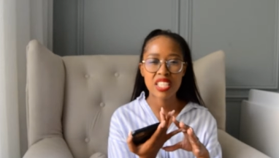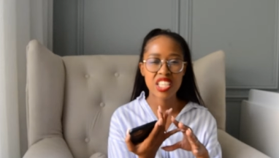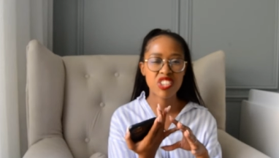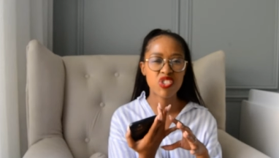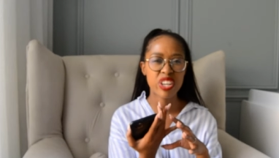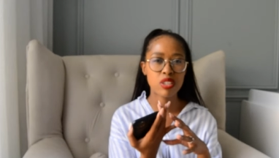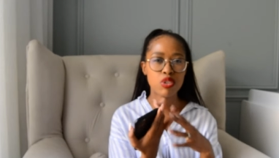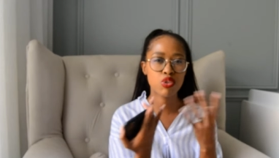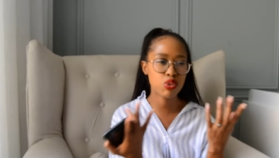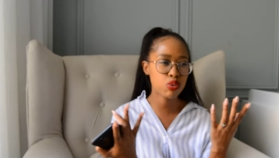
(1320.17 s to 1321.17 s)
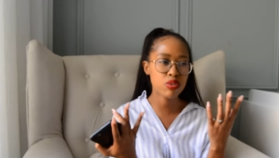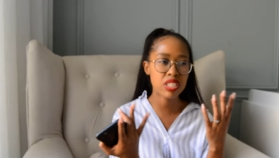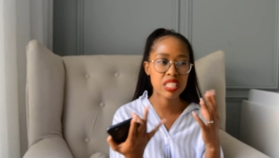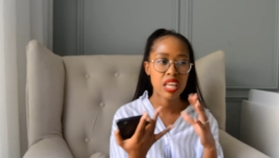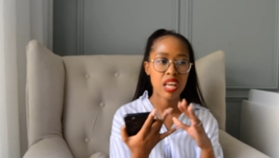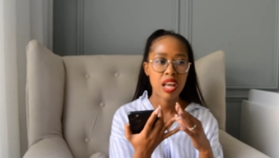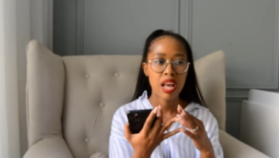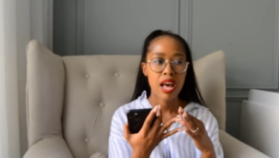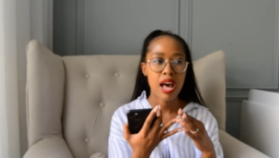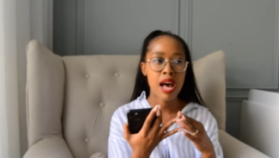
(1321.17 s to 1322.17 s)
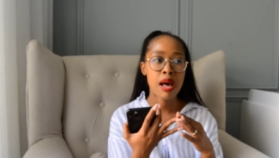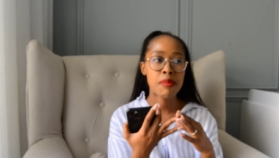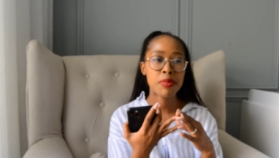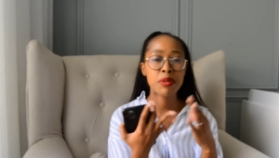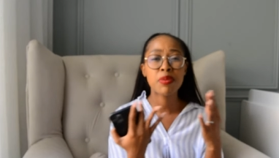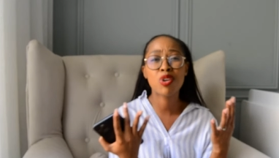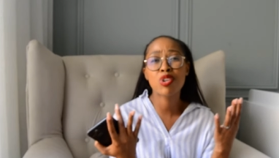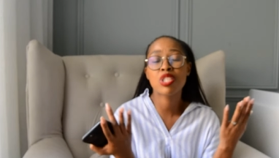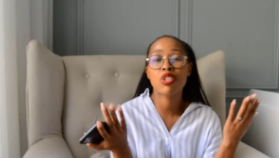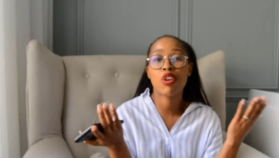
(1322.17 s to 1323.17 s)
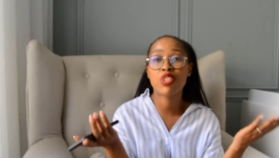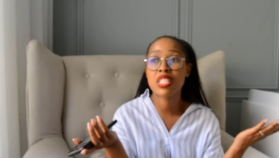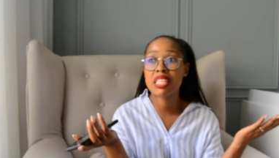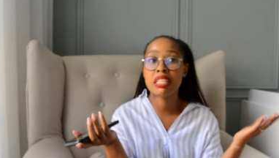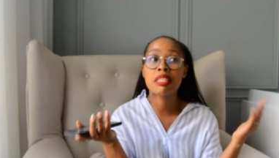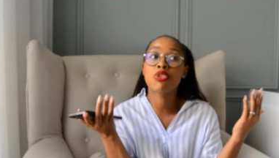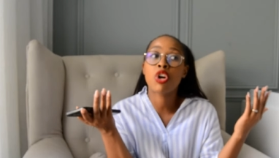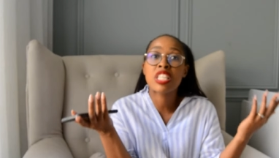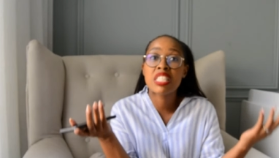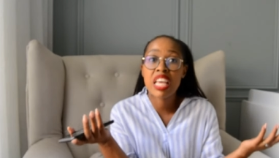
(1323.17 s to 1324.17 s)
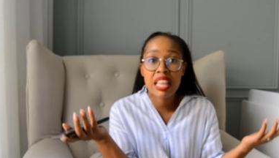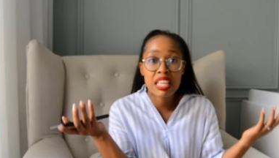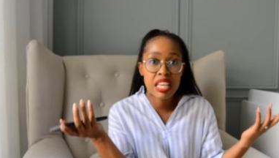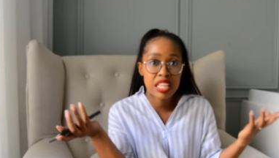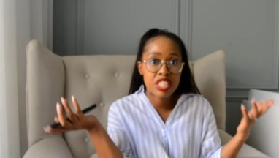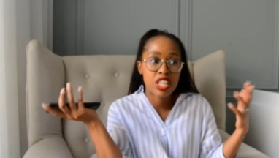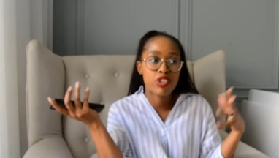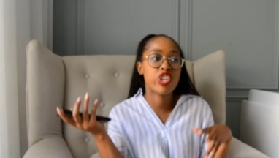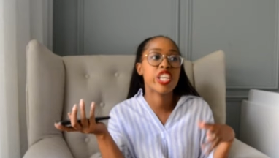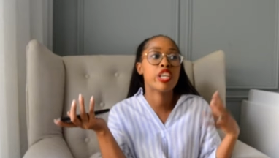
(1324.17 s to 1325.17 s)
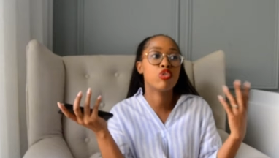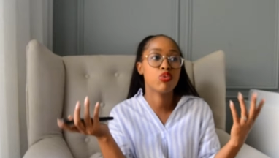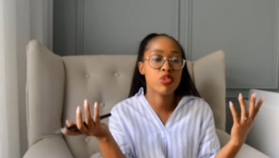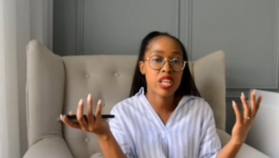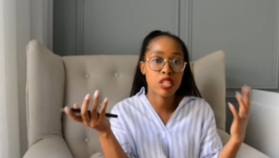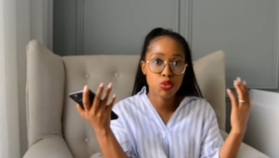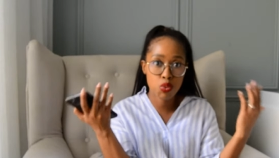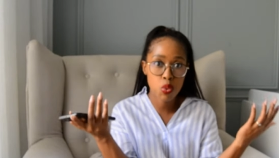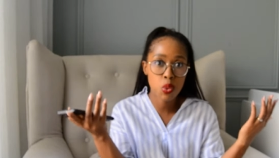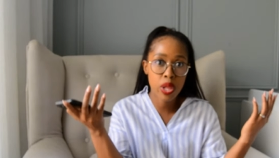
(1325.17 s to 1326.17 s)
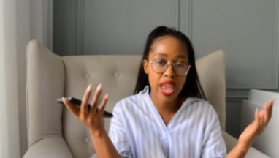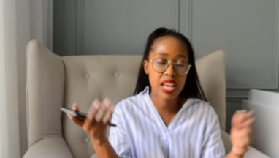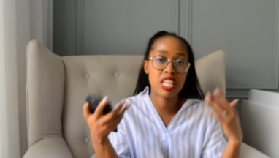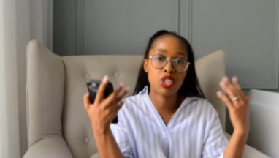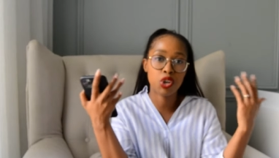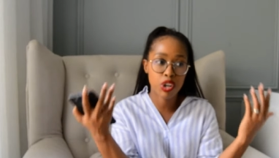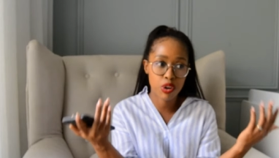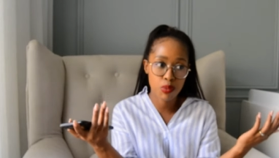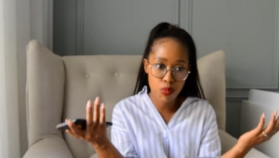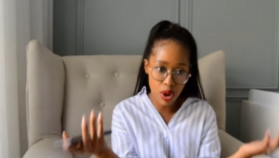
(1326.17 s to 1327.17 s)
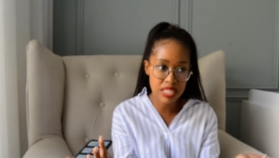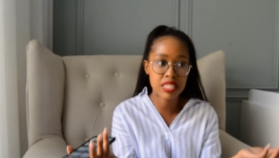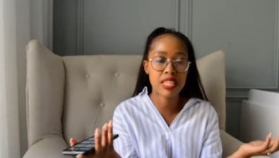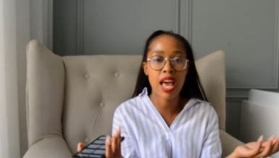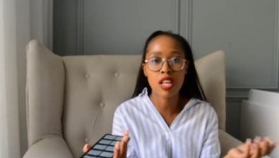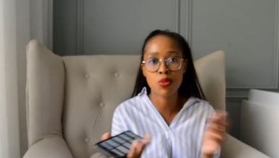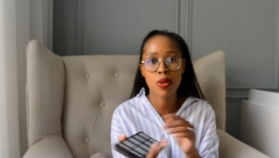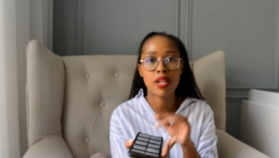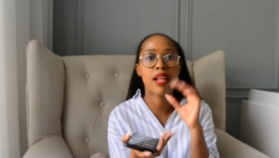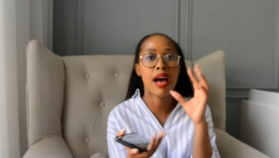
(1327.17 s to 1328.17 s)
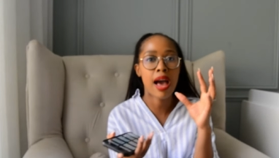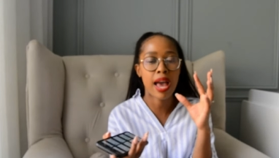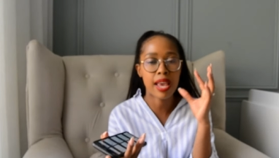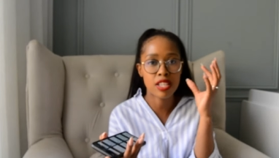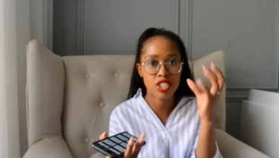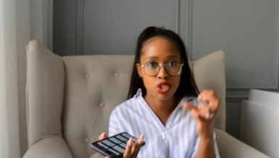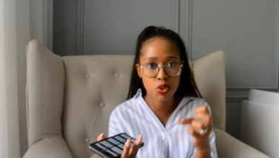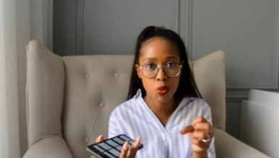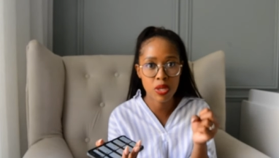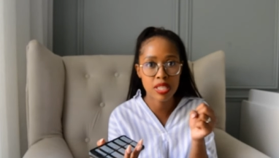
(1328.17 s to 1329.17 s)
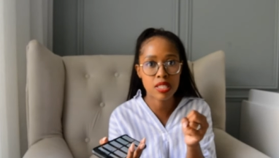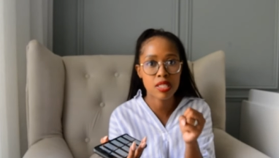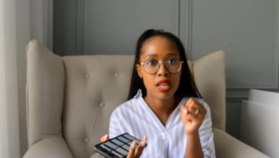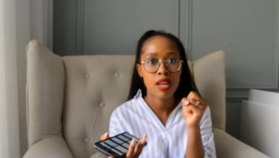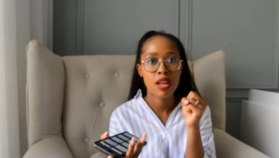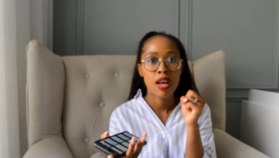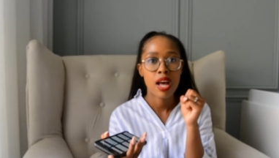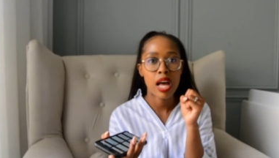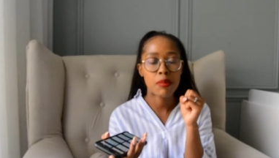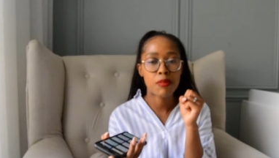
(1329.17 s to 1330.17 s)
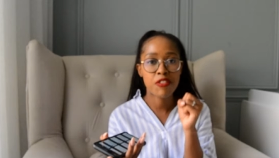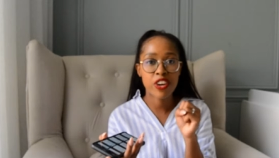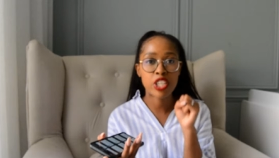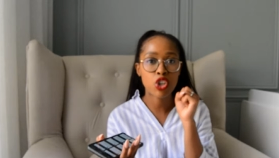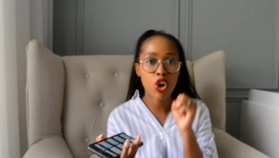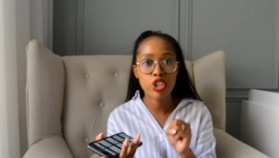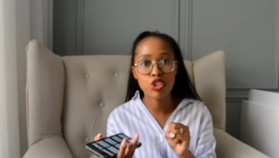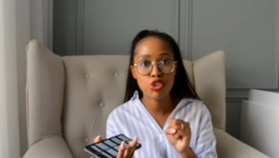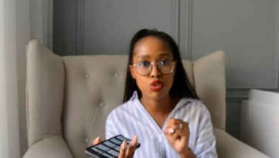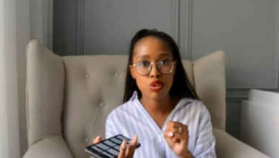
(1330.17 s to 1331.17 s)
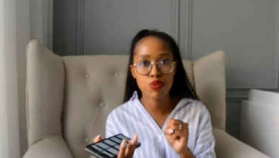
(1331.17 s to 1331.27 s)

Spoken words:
like it when AJ drinks juice, but because obviously he's gonna see other kids drinking juice at school and he's gonna want it as well, I just squeeze fresh